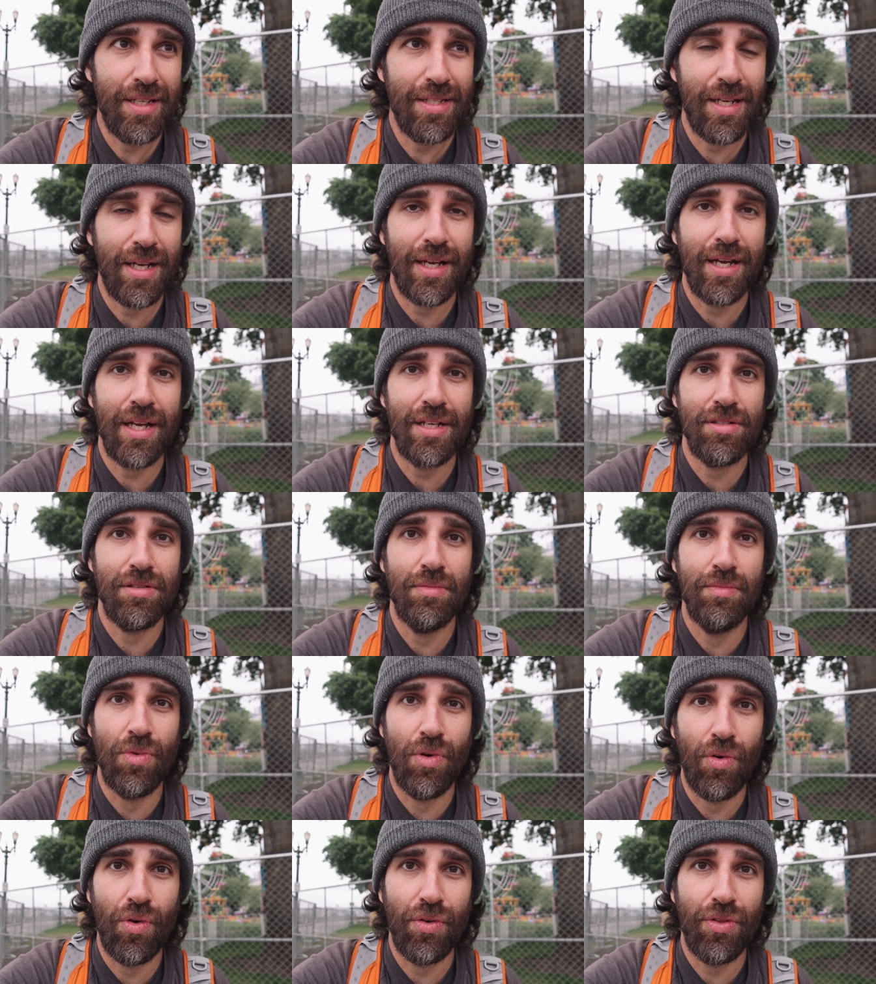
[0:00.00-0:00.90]
It's a custom
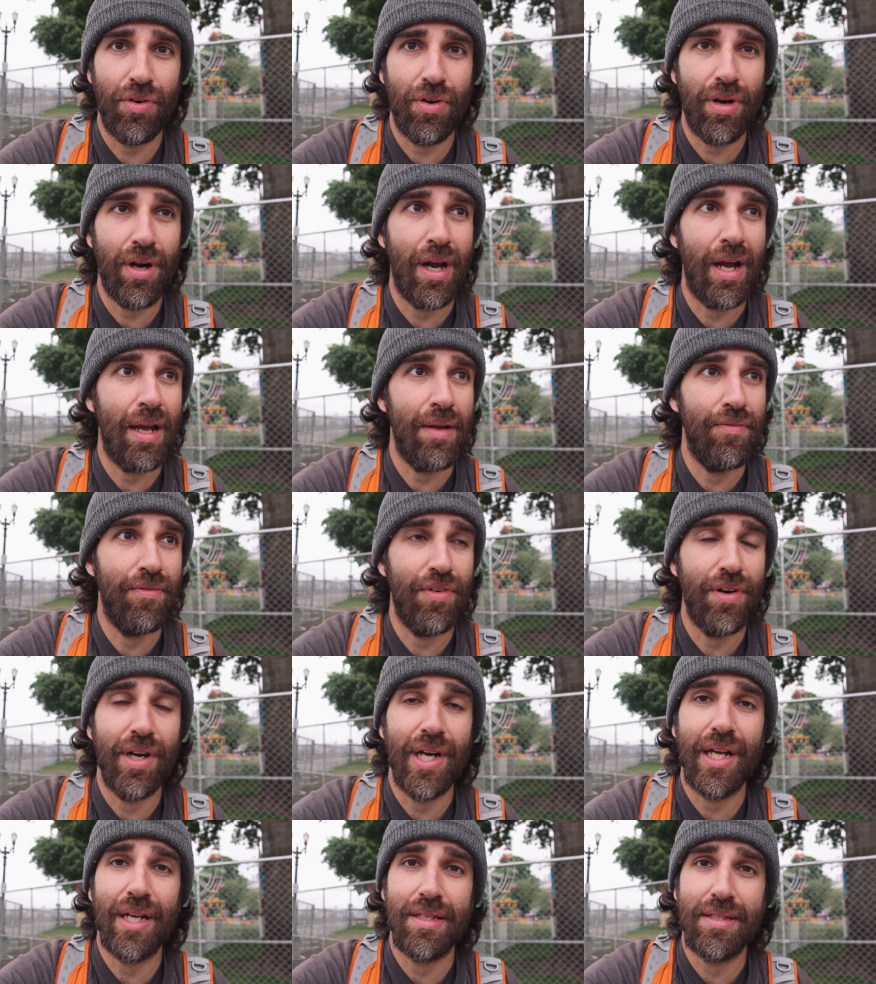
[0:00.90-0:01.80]
order and I'm
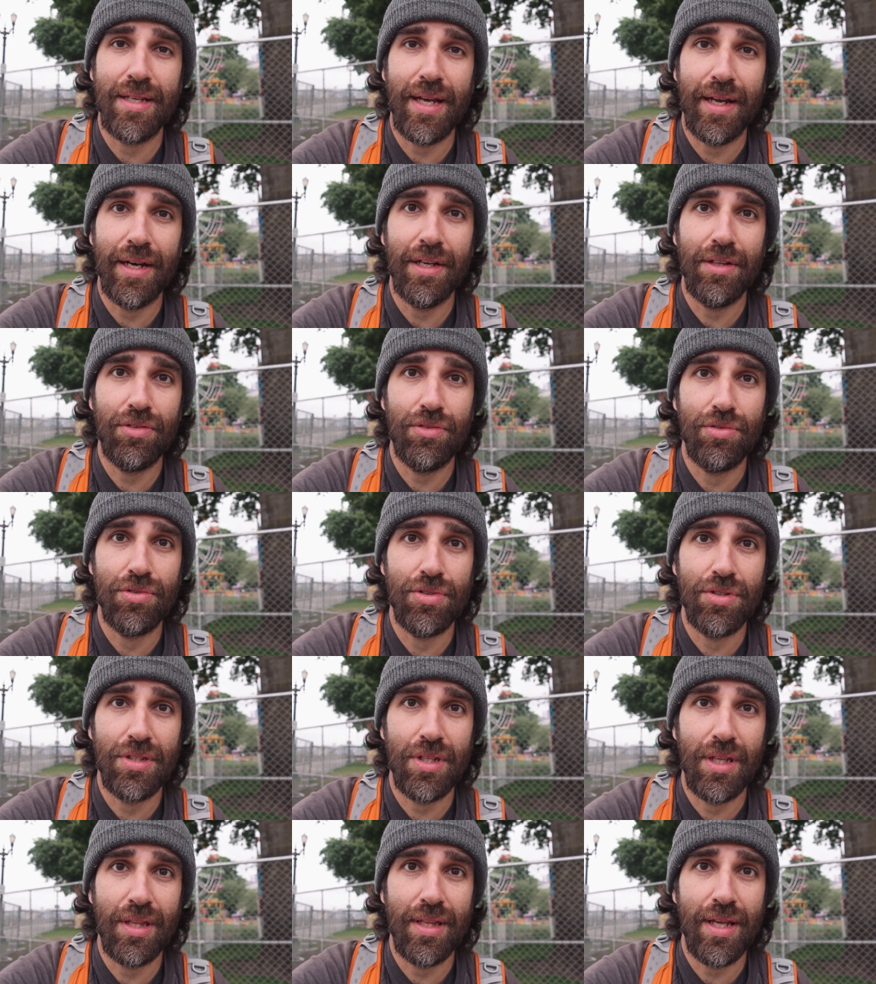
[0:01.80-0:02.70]
very excited to
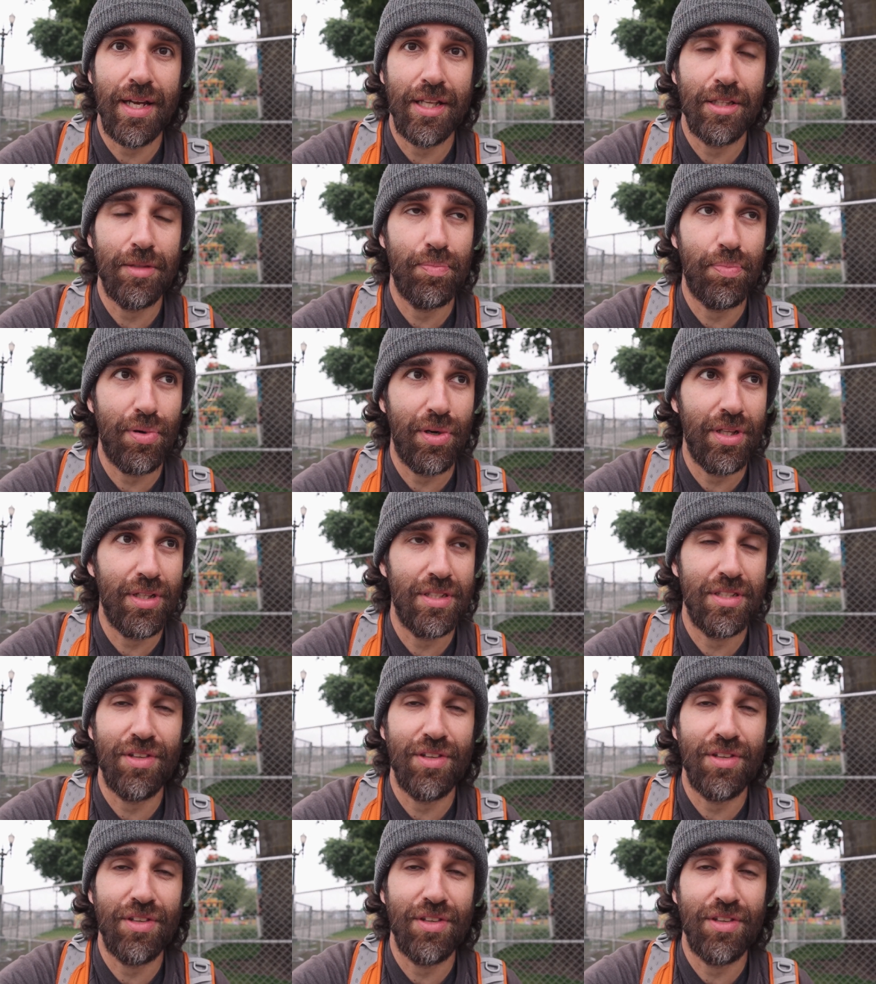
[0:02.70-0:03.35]
see that print.